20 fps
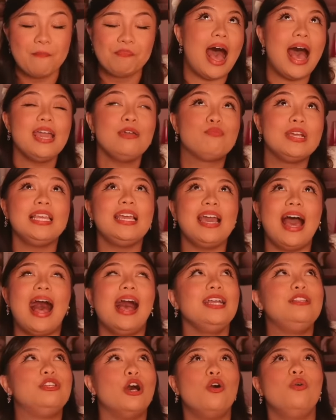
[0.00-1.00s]
I
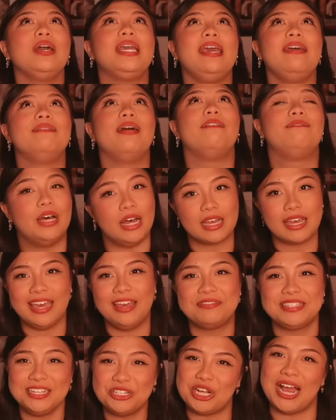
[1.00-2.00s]
don't give a fuck
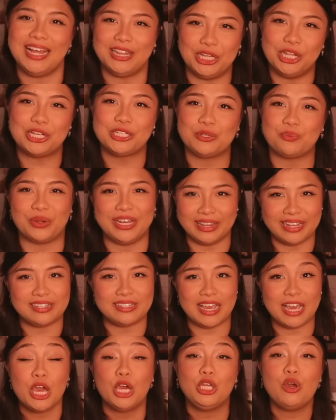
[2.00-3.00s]
if CGI looks
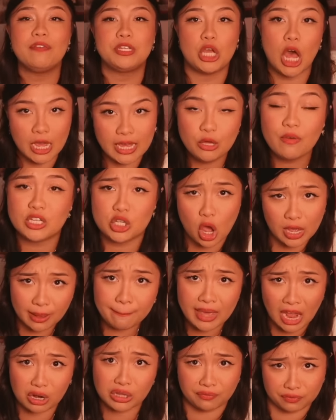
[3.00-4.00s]
realistic. You have a
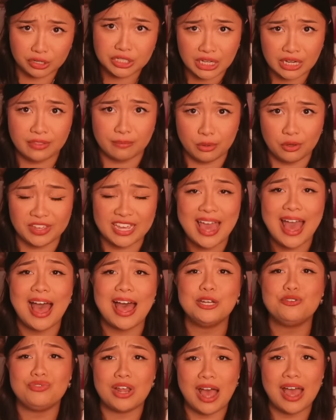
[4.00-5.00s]
talking bear in the first scene of the movie.
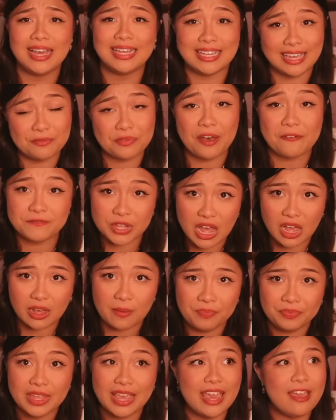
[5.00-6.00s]
I do not give a
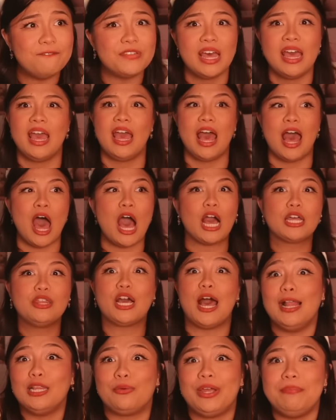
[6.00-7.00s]
fuck if the
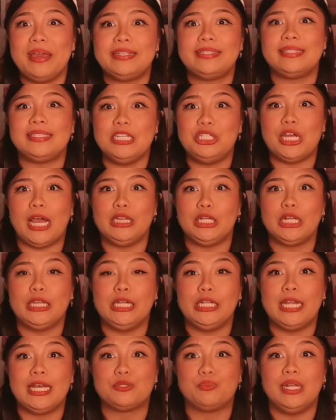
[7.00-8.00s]
coloring makes the CGI look a
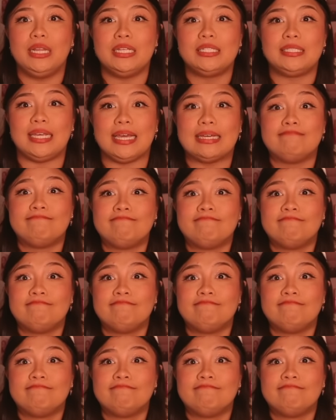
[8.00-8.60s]
little less realistic.